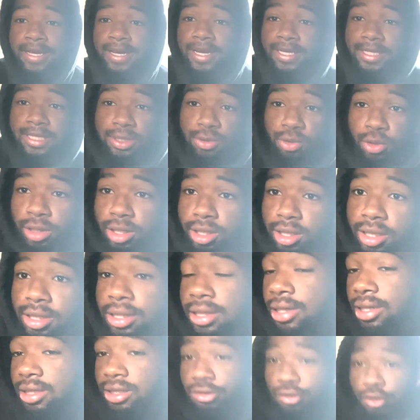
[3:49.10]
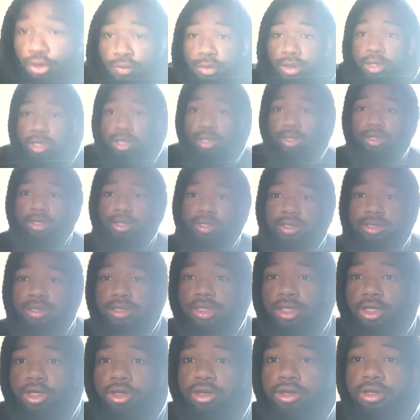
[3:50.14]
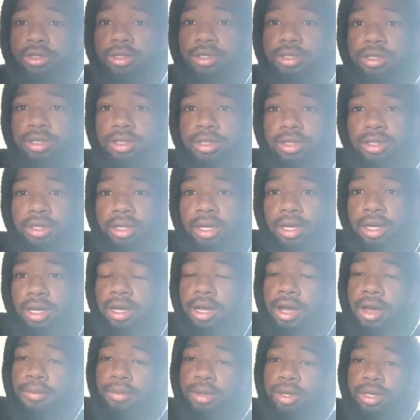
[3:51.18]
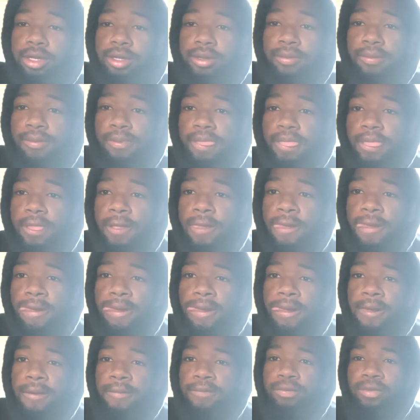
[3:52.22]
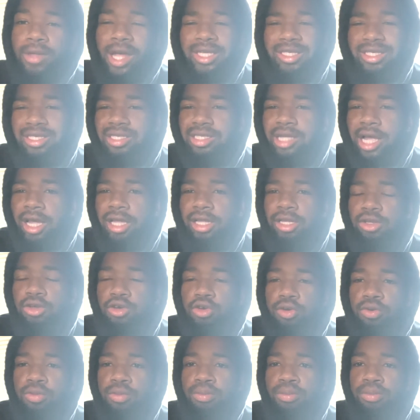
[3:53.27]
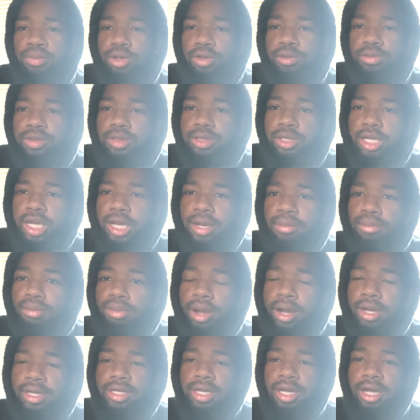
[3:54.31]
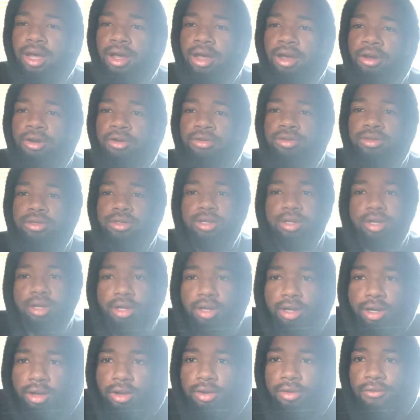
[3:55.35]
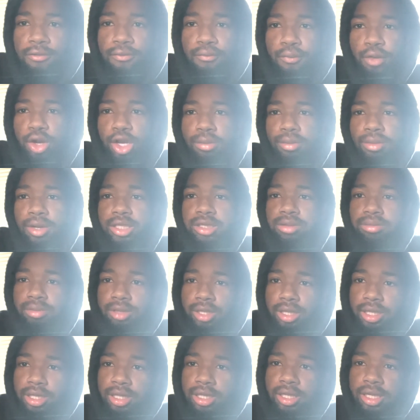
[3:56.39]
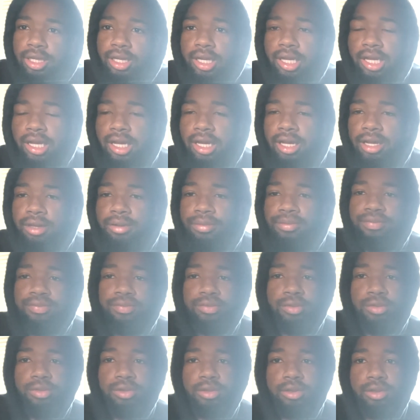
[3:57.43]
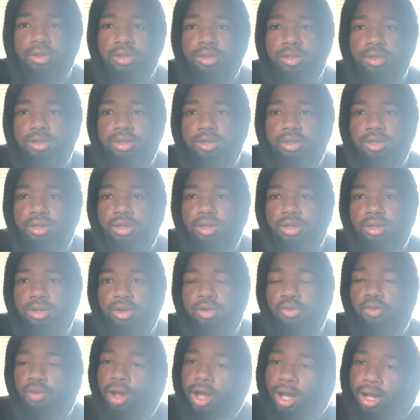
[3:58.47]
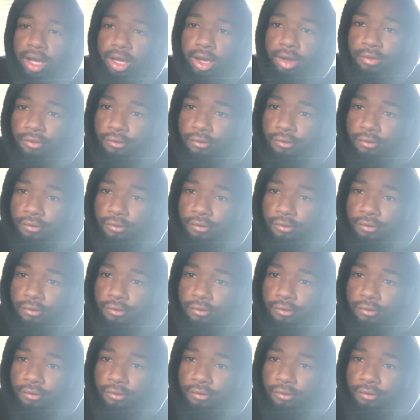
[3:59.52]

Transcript: this is what it is, you feel me? So yeah, I mean that's just like a little, you know what I'm saying, breakdown of pretty much me and where I come